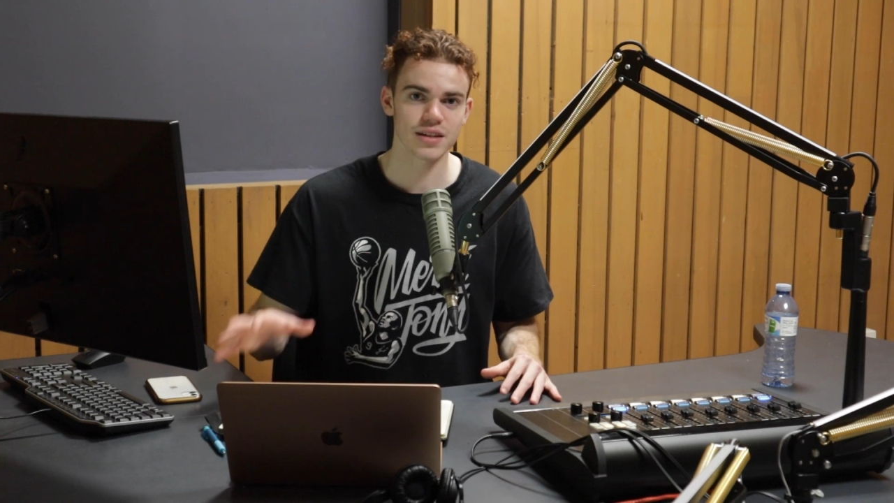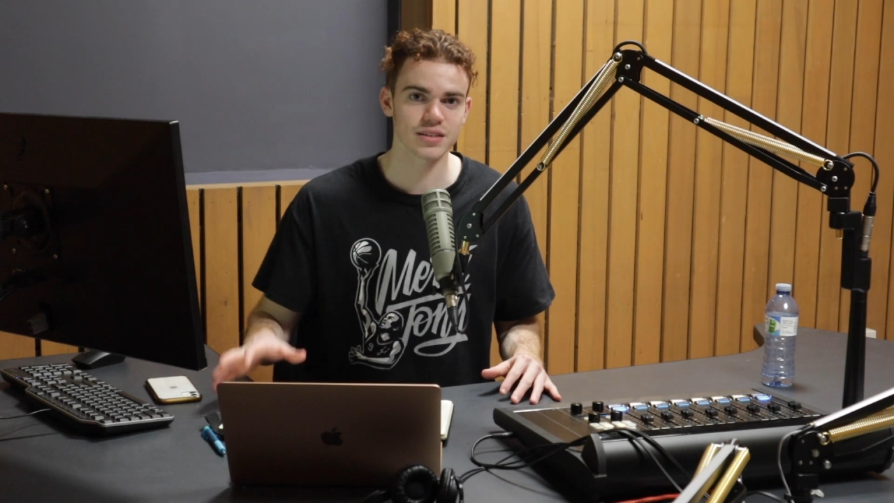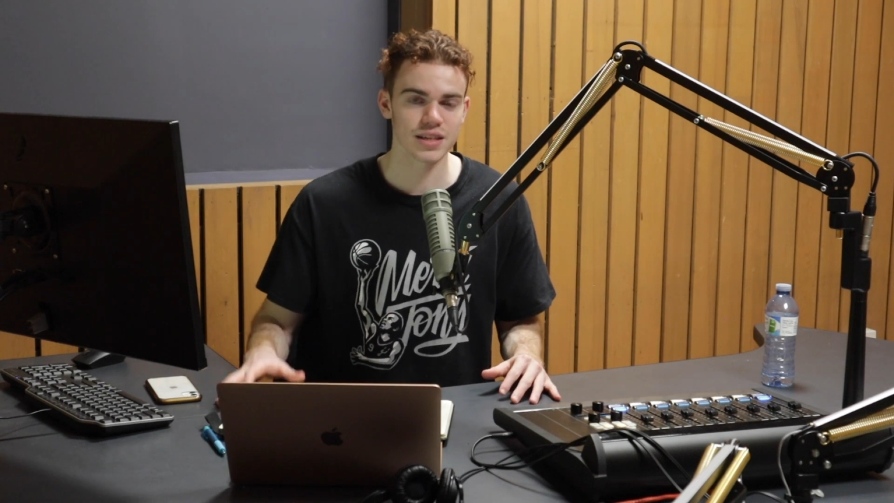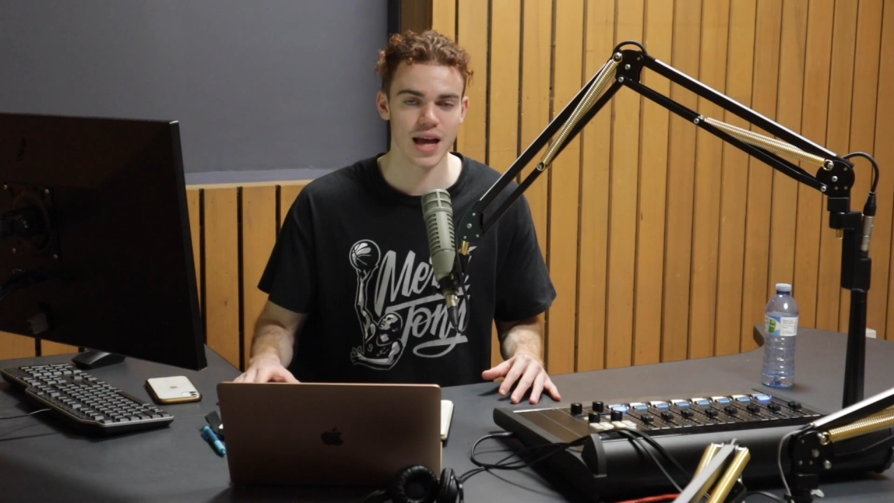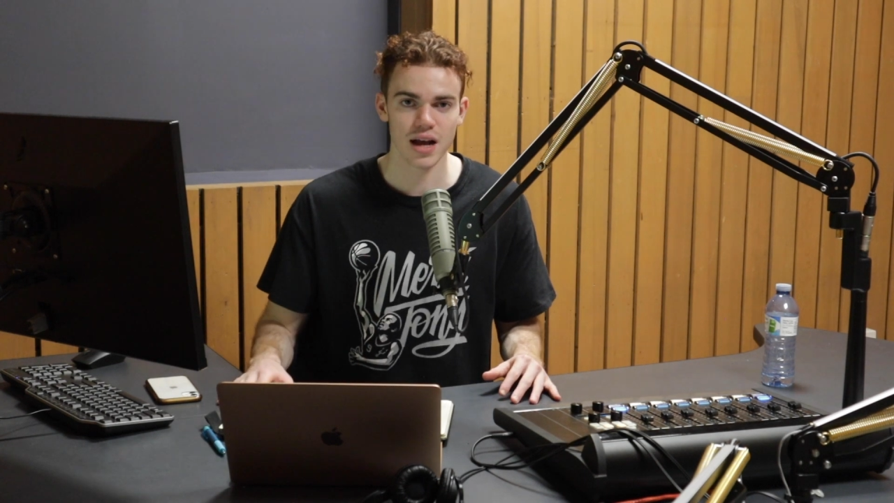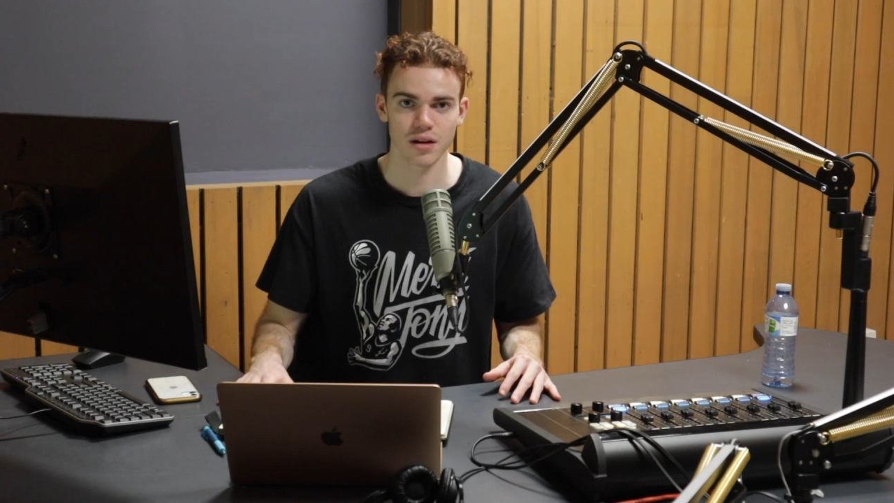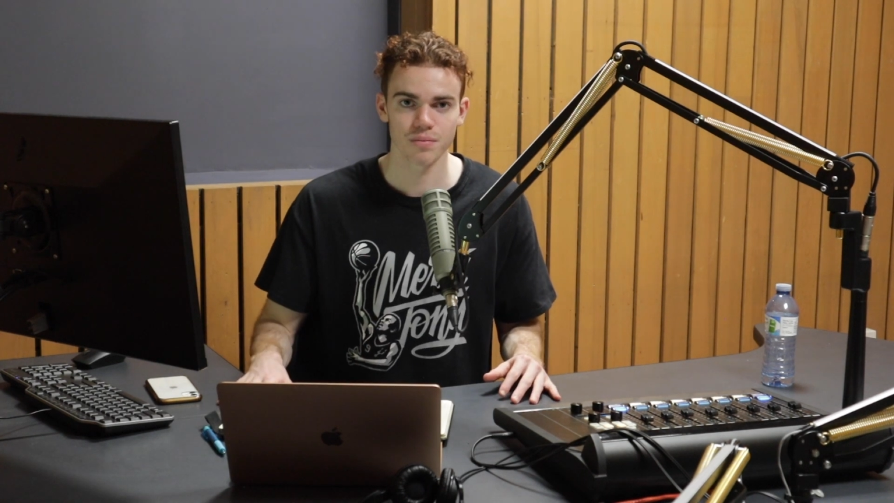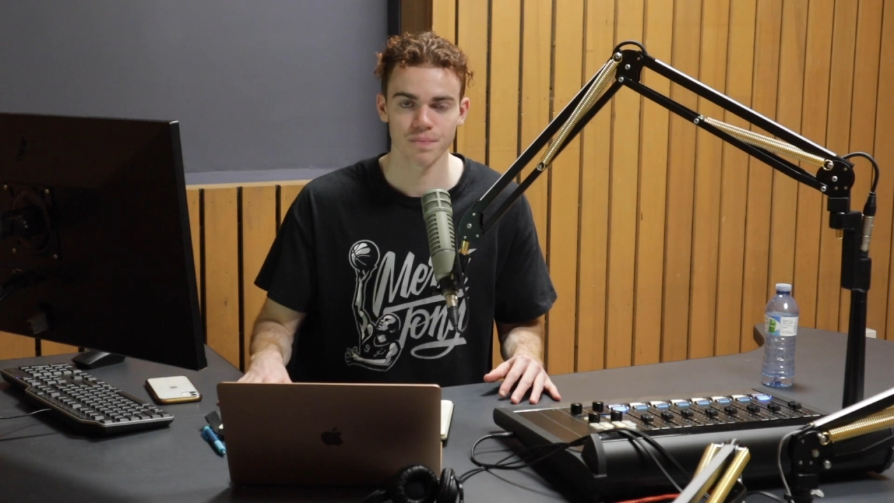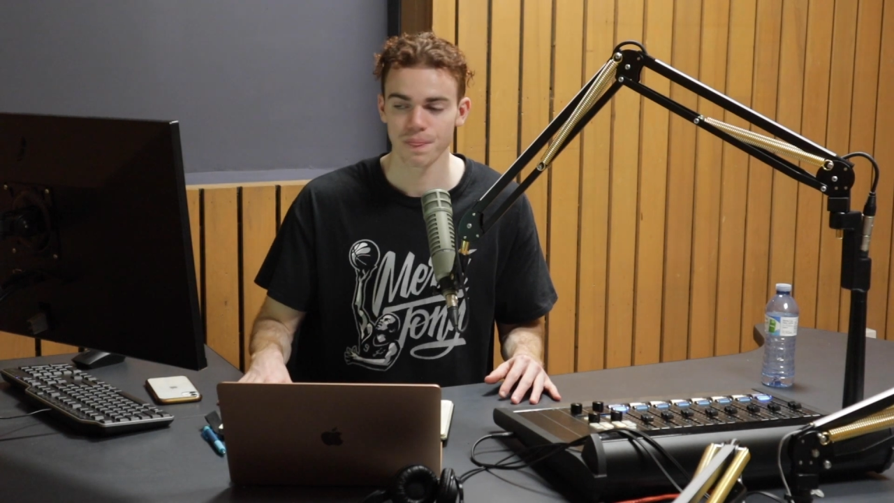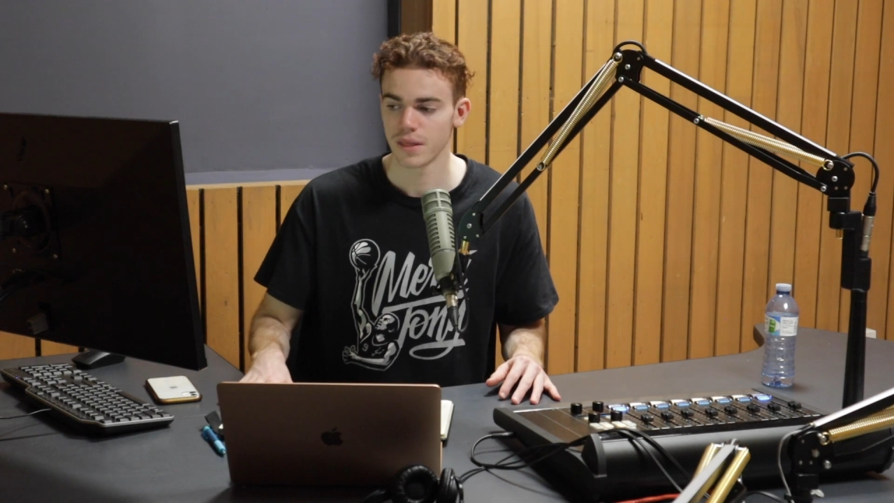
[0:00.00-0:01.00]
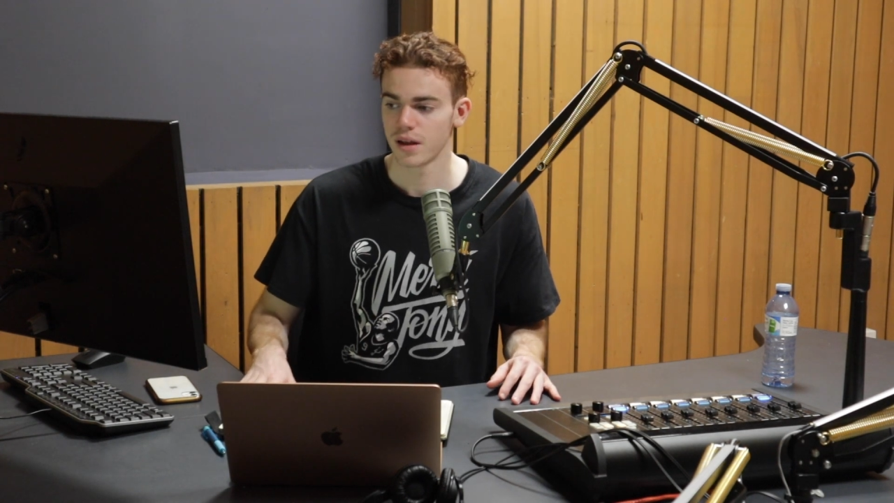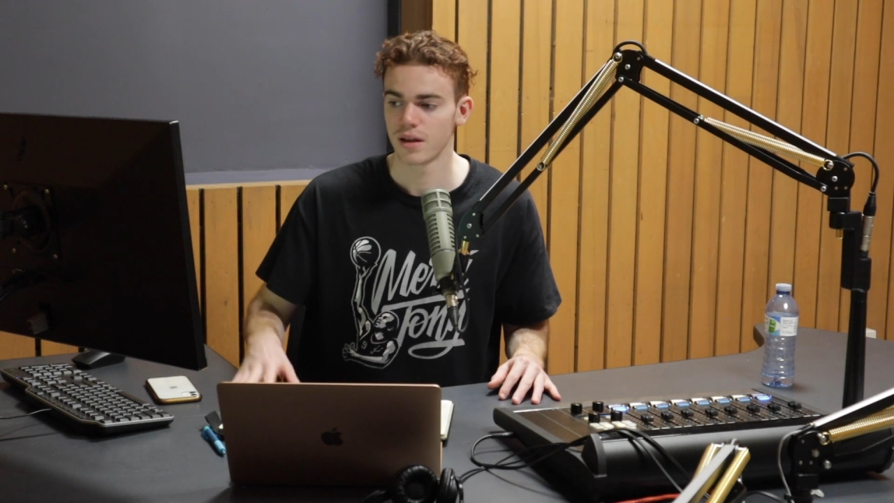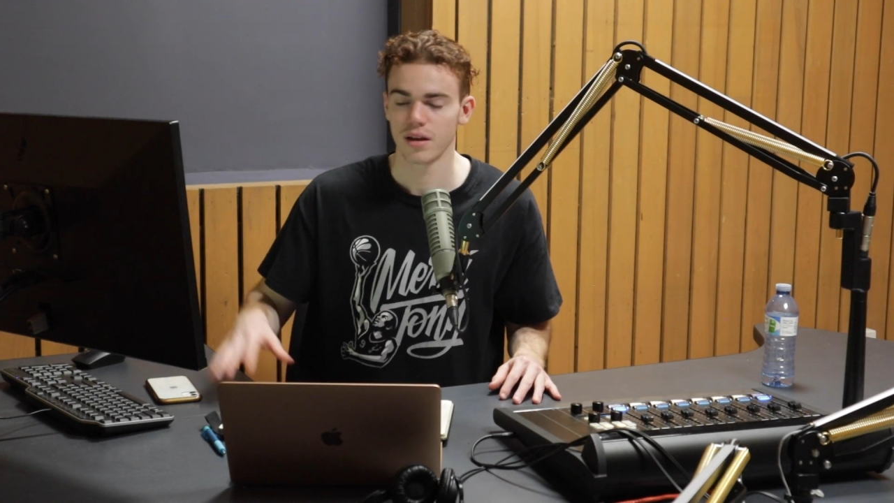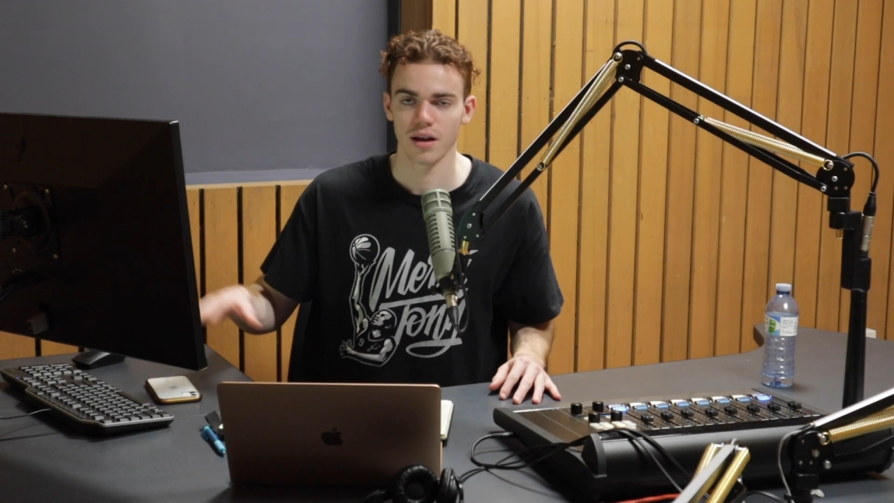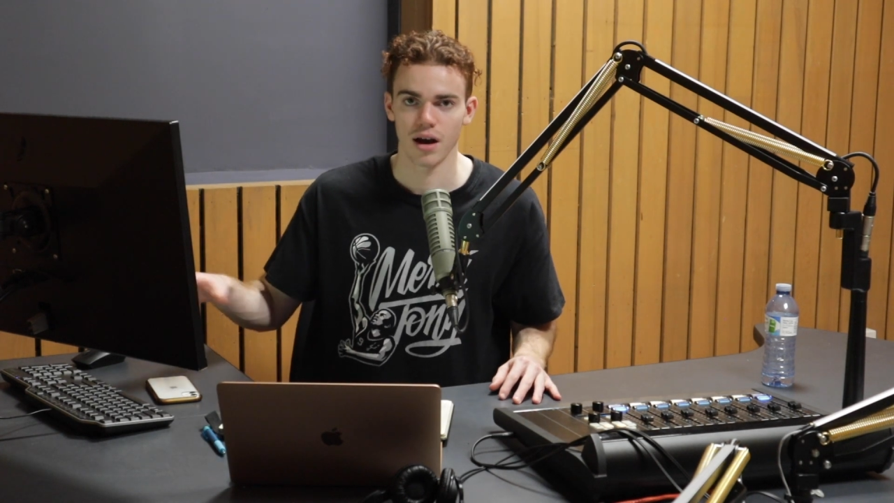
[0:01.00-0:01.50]
Siakam
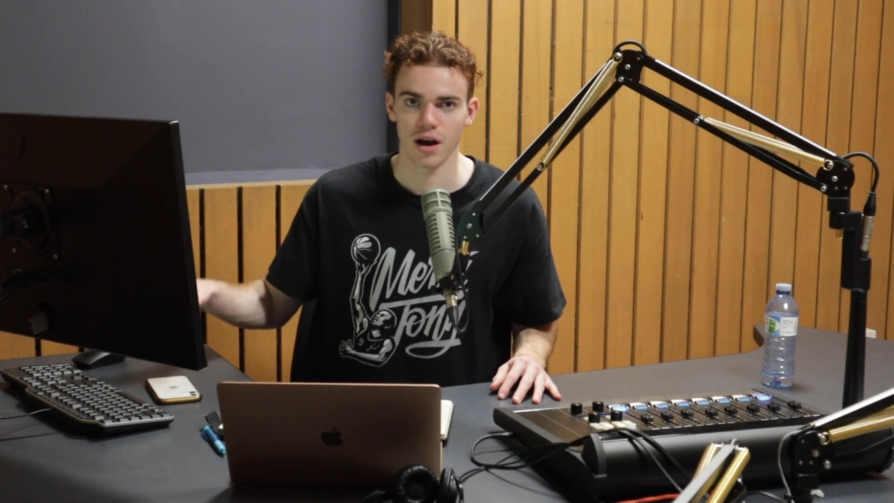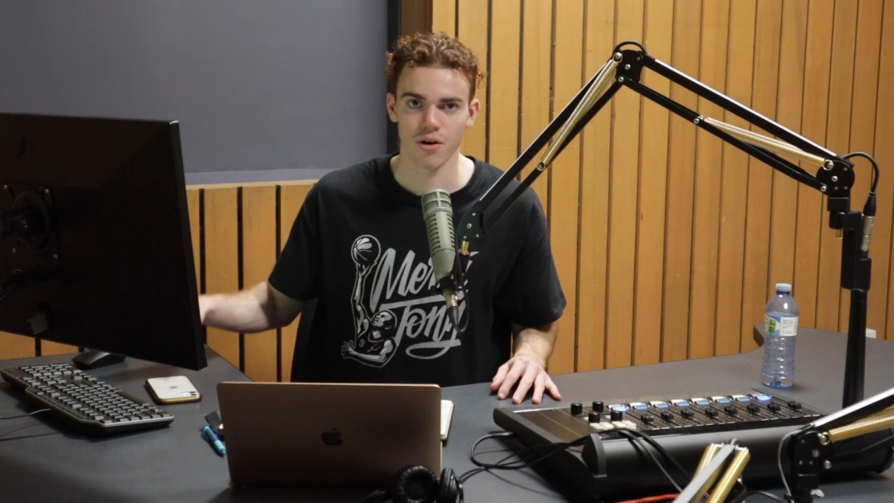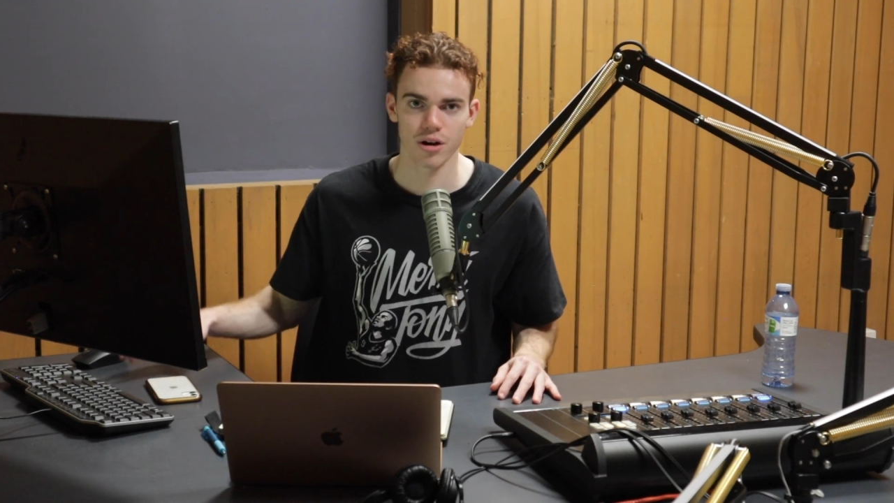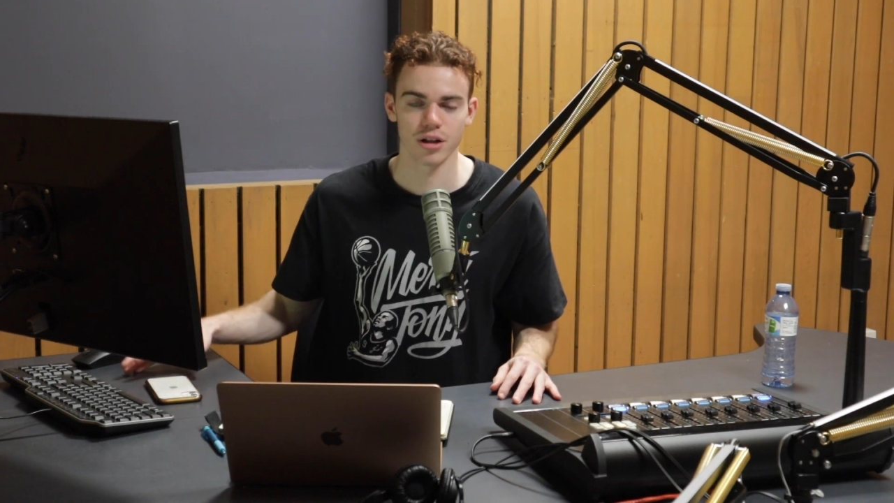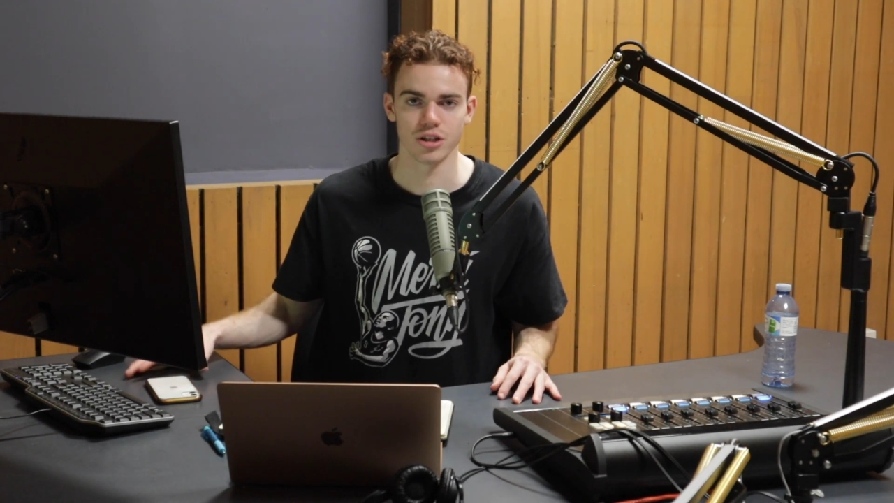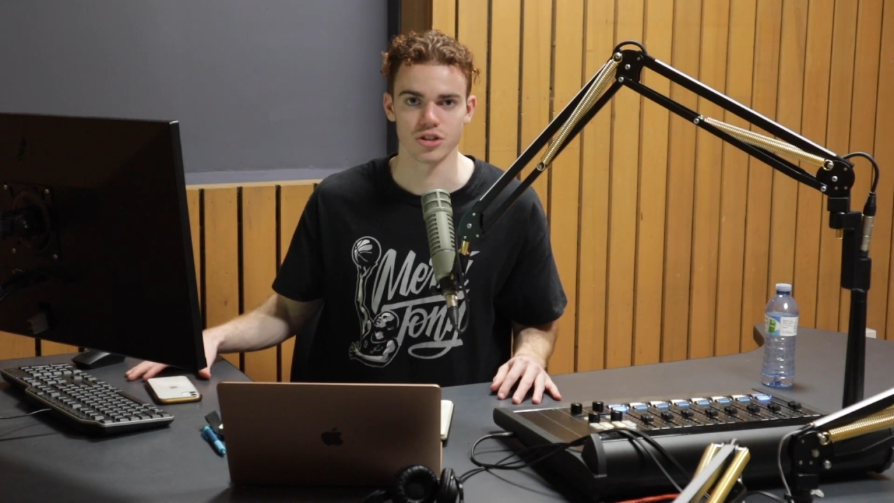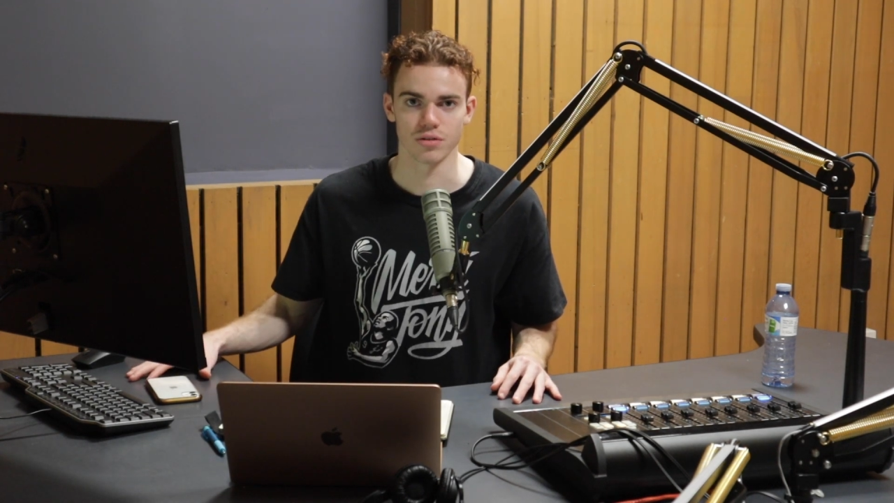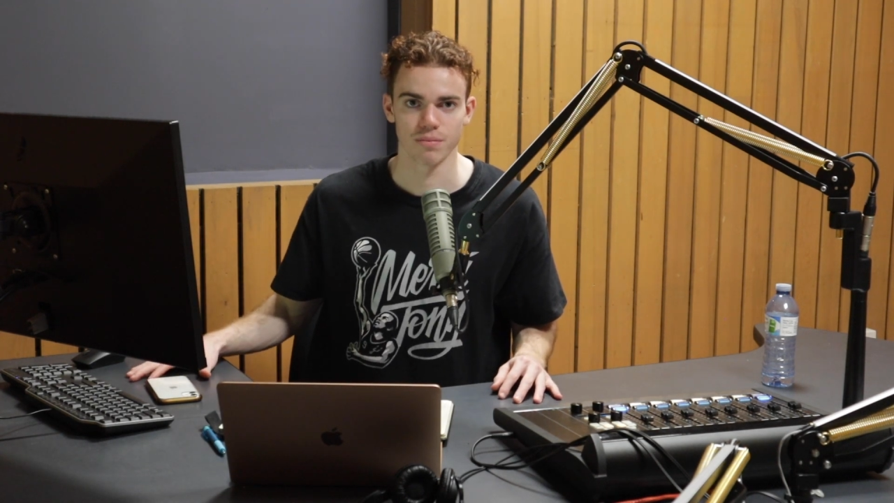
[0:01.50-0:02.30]
out on injury.